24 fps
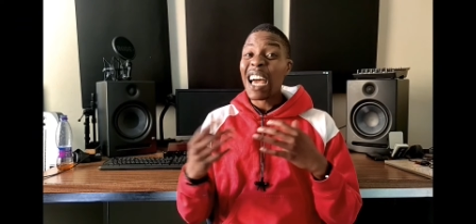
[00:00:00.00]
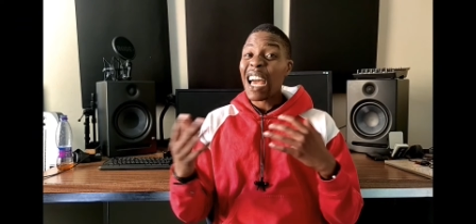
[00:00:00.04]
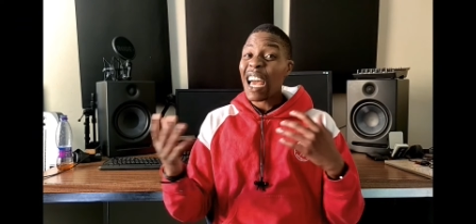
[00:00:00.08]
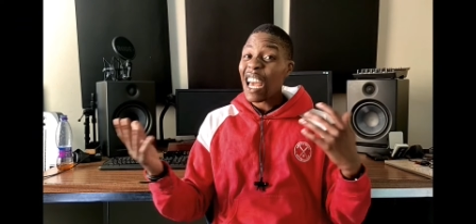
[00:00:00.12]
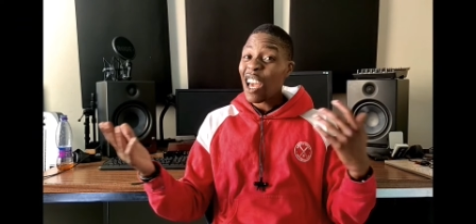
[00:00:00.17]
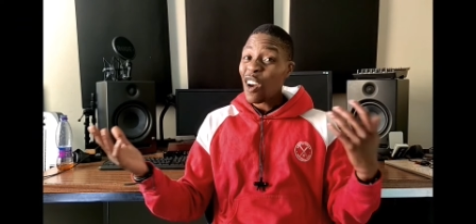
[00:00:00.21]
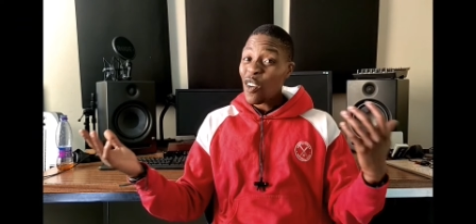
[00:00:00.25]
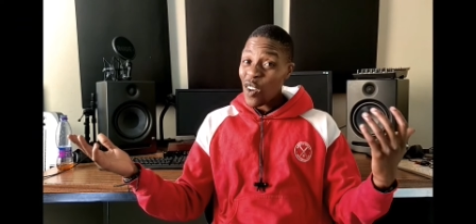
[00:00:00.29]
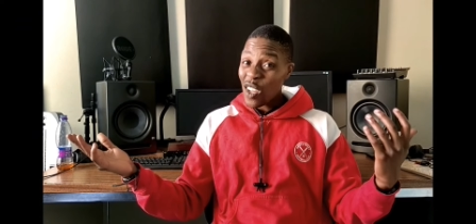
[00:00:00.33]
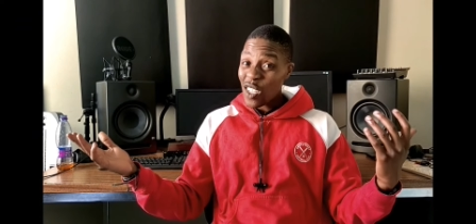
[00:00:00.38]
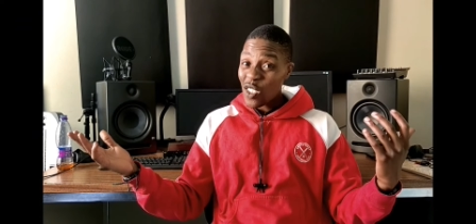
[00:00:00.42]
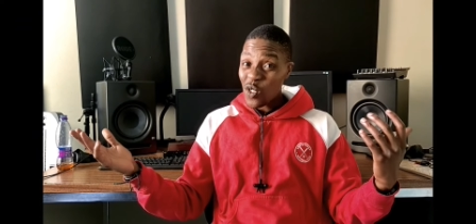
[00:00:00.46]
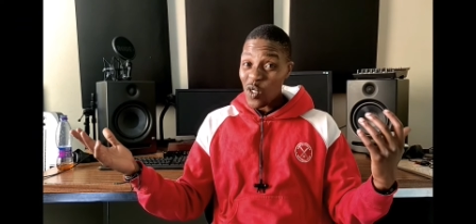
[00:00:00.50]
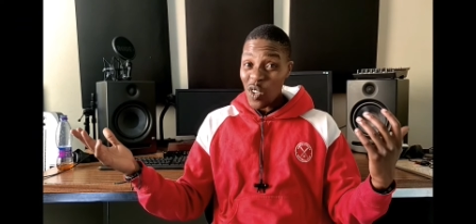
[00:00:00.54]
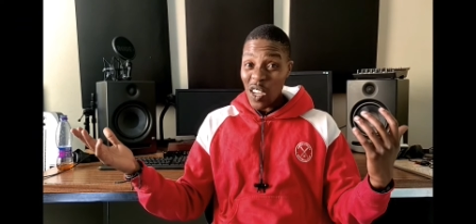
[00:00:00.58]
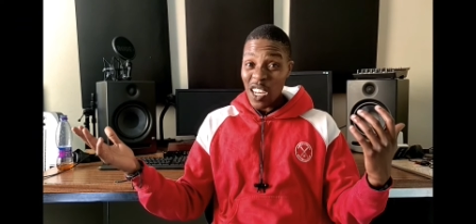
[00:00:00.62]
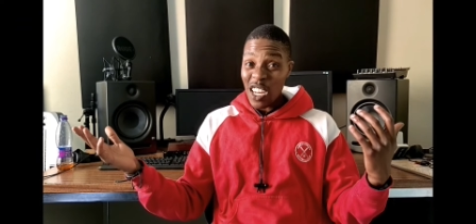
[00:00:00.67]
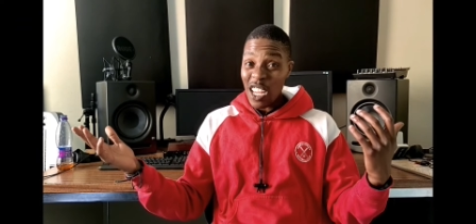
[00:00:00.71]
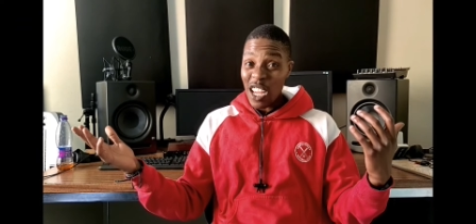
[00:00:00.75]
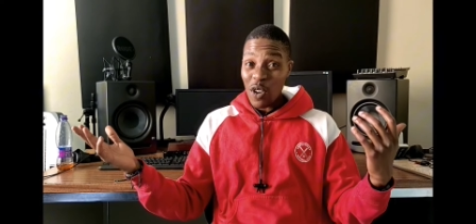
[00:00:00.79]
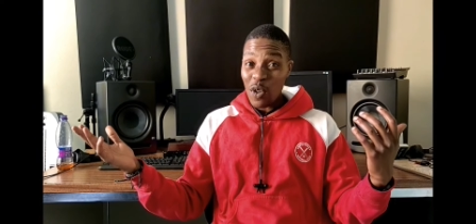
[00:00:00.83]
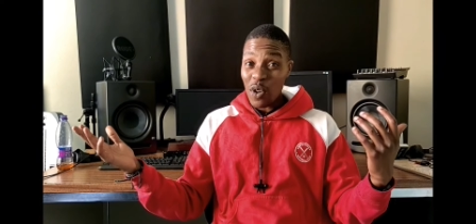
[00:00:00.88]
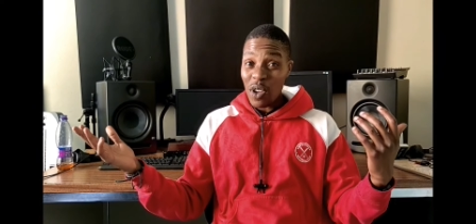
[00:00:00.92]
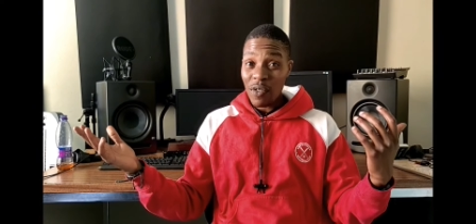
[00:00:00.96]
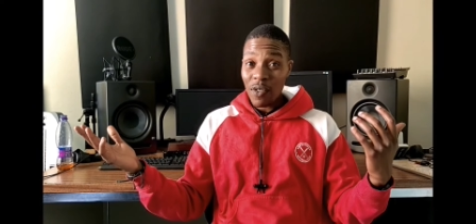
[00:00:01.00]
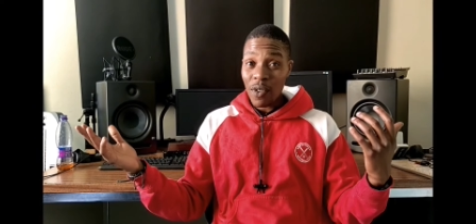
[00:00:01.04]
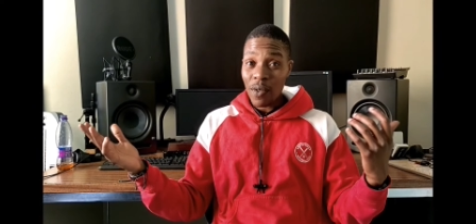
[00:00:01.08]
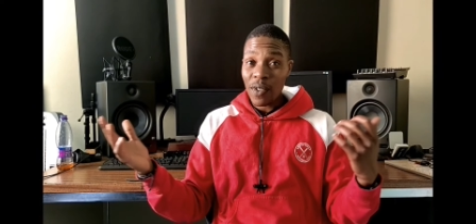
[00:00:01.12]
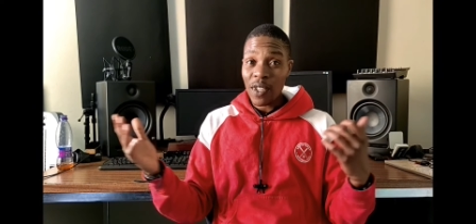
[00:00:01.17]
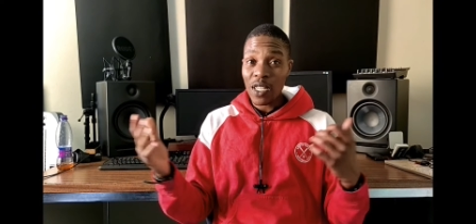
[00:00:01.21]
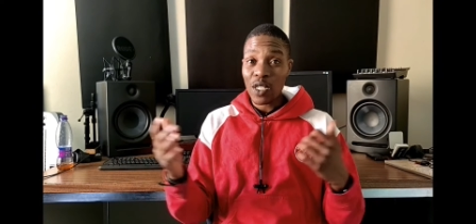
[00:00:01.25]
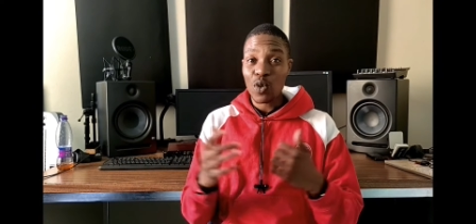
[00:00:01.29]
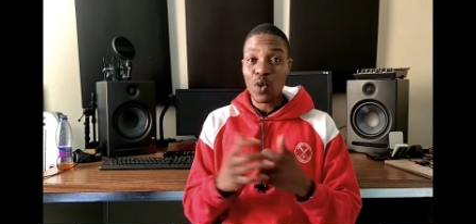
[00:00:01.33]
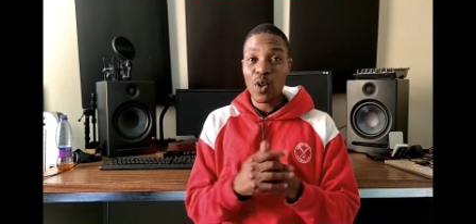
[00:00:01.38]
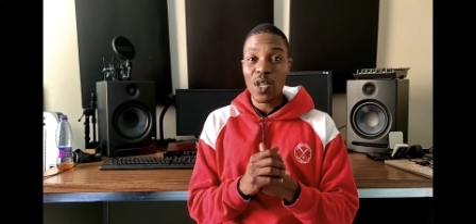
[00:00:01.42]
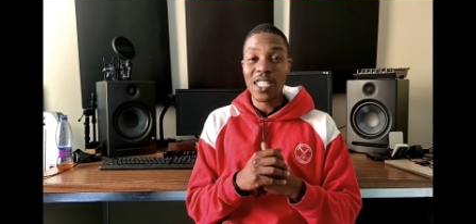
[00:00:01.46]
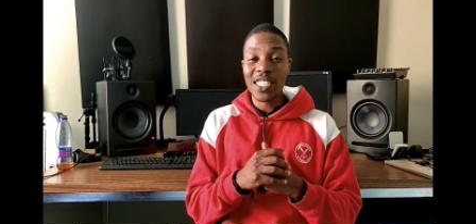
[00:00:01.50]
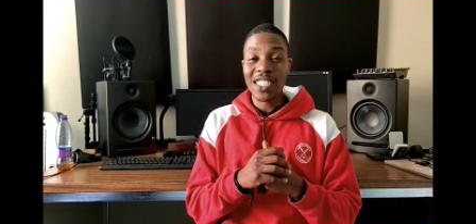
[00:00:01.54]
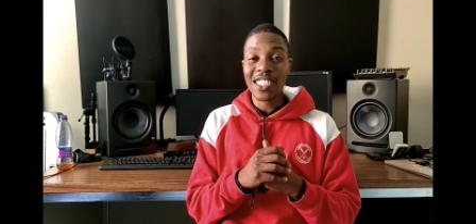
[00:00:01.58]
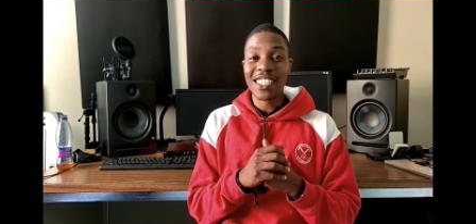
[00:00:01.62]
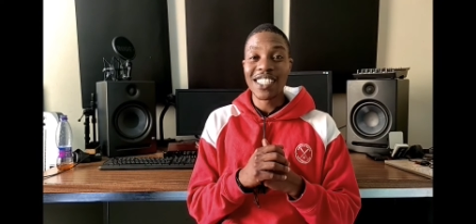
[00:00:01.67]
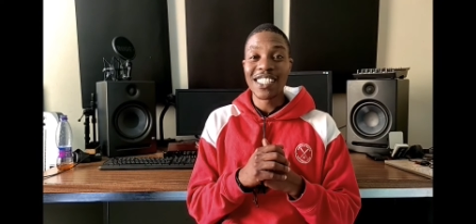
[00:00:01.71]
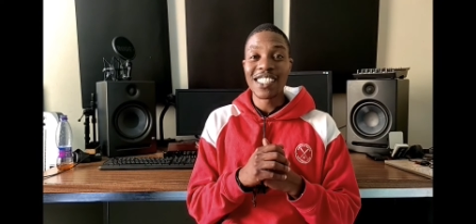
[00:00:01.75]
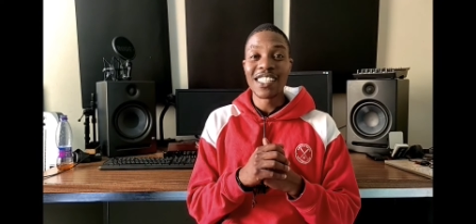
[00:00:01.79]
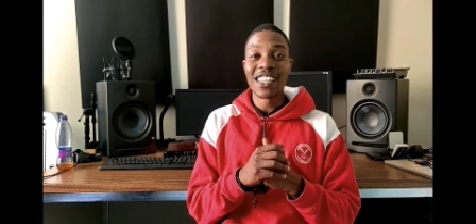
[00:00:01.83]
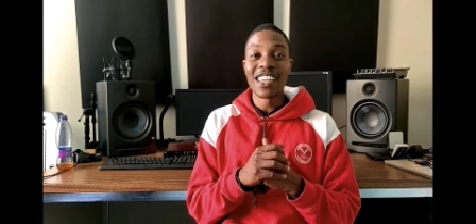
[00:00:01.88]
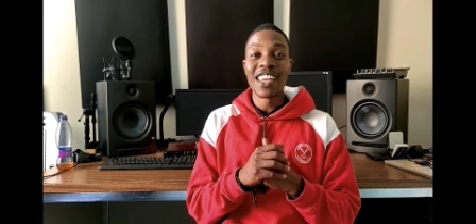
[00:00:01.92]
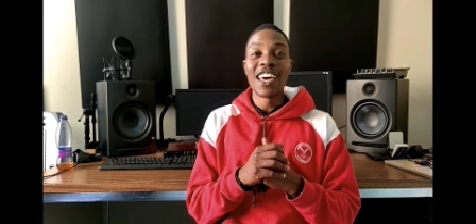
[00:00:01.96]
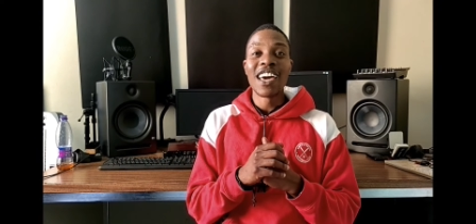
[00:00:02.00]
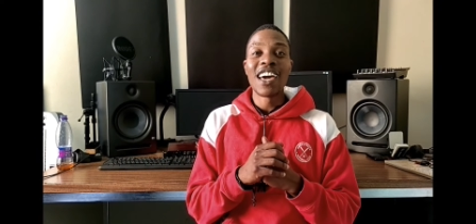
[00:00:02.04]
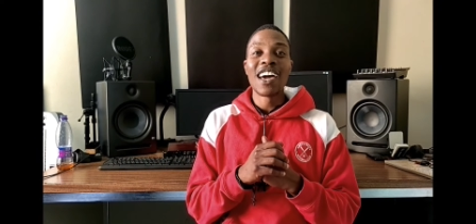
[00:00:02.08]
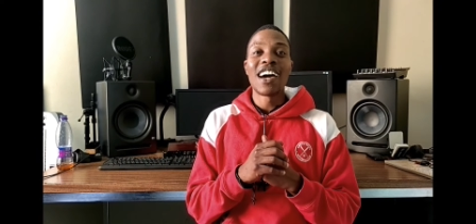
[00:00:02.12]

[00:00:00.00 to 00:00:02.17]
I was running away from this question.